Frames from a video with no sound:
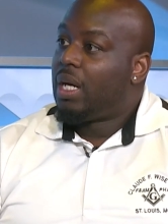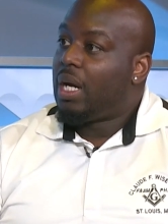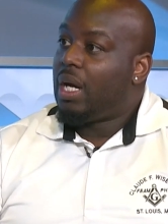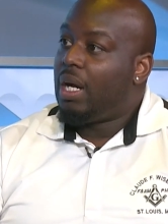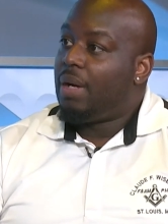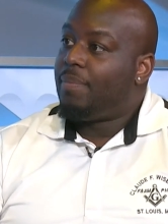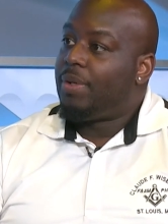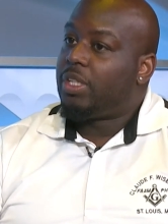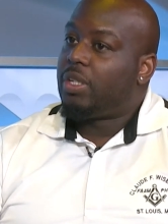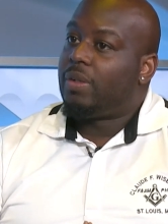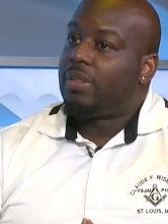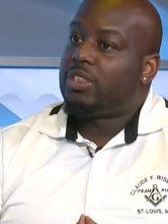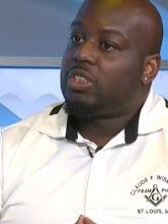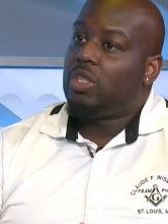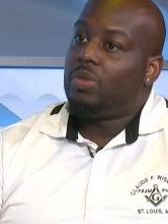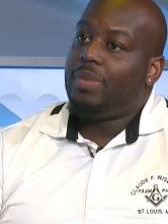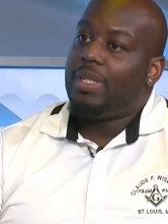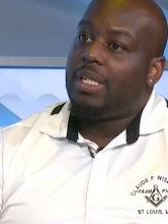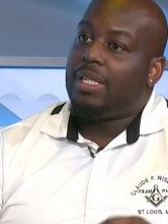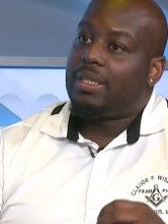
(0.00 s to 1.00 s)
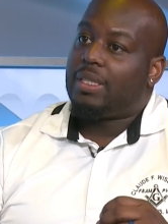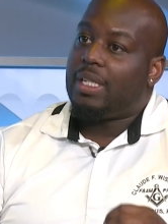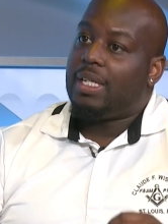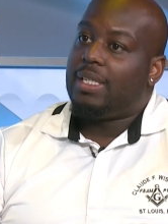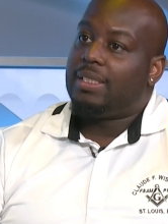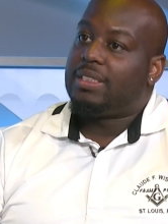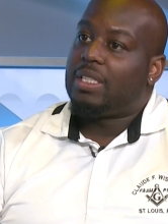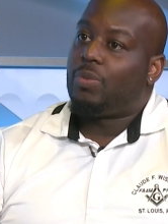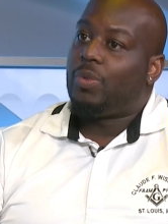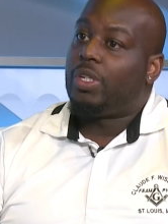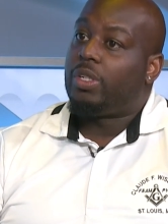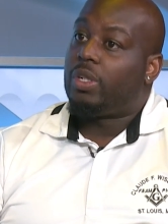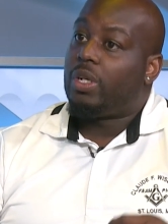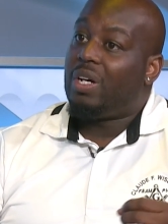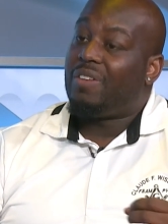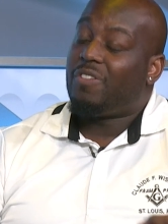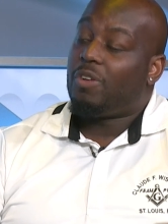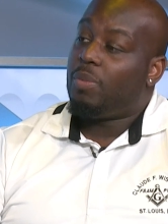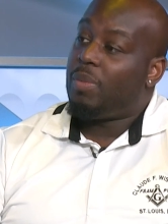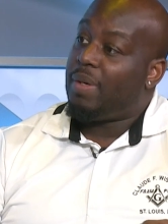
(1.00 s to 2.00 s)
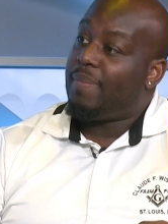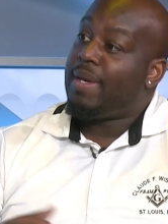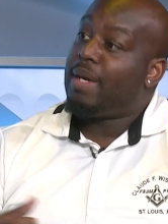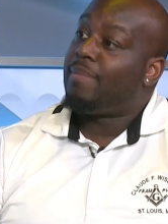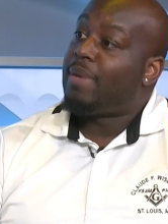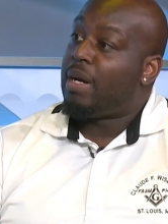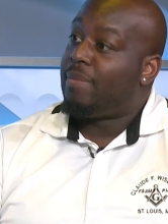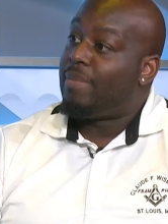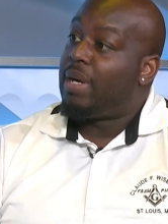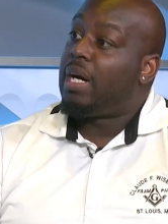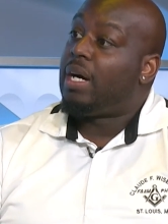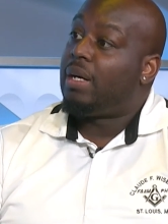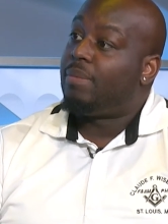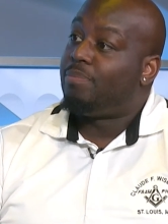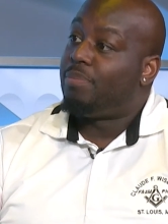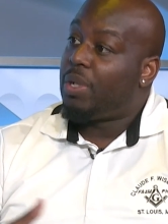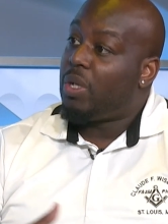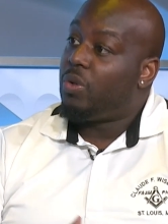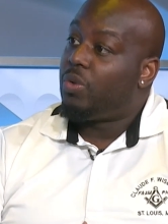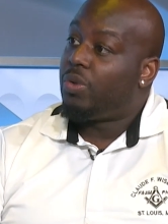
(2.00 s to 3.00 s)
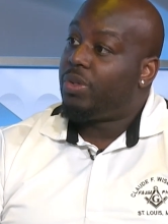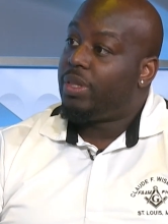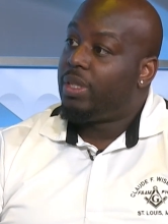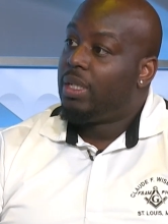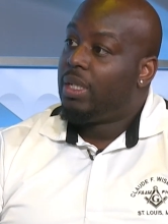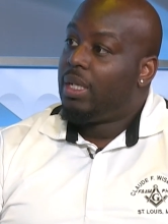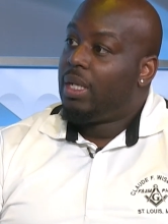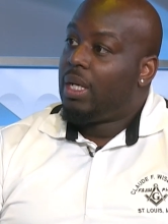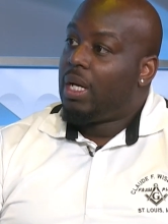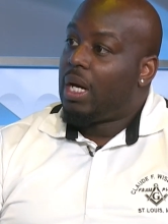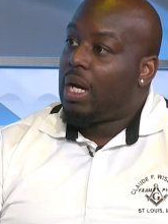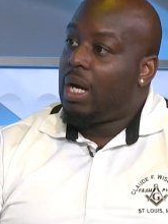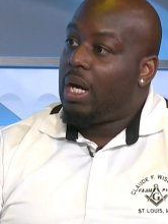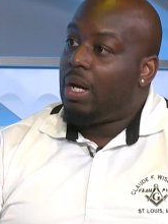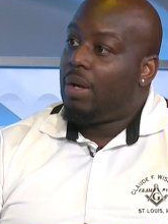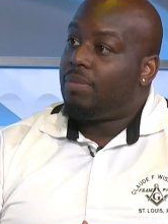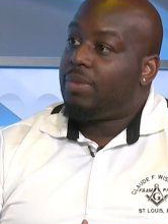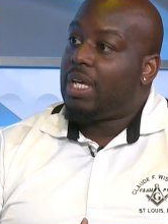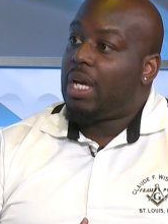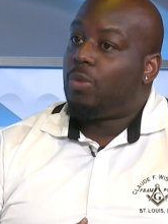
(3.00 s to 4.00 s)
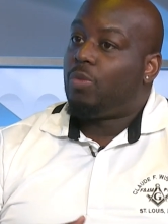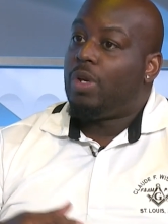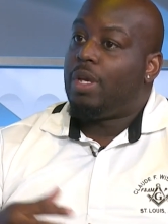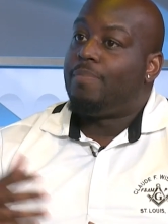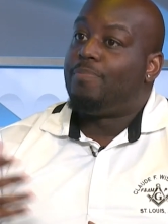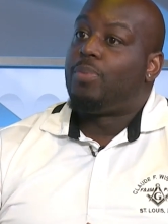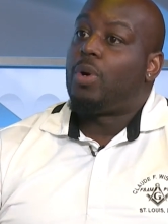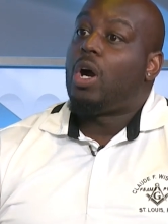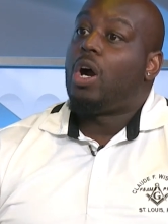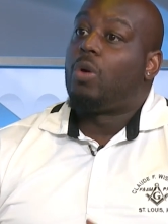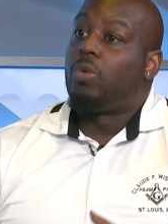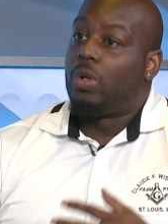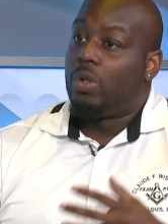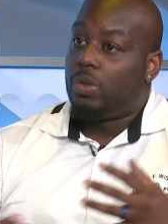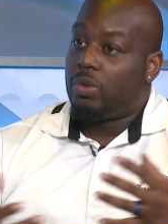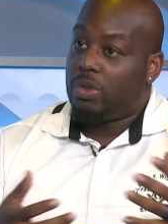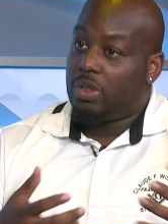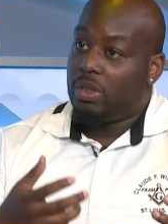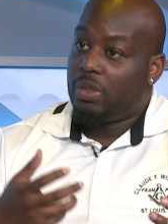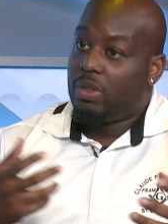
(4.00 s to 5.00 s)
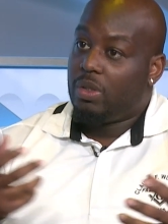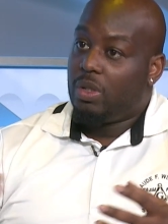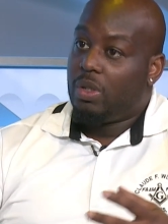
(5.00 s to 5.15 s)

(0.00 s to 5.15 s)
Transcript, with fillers: Um, but there are so many things that we learned from him and my mom both um, that we borrowed